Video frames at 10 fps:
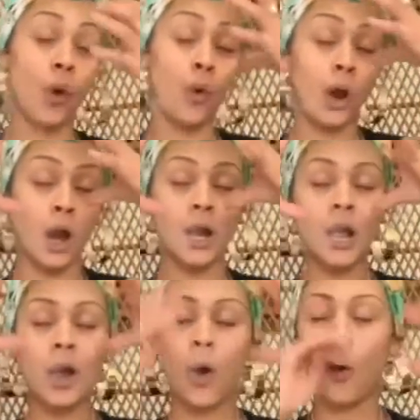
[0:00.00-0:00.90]
or
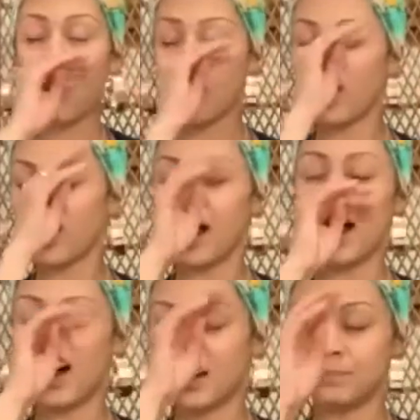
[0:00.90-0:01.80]

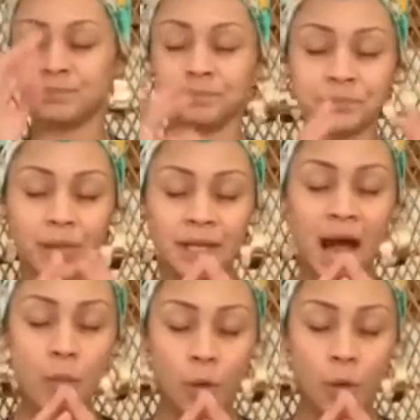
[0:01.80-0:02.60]
not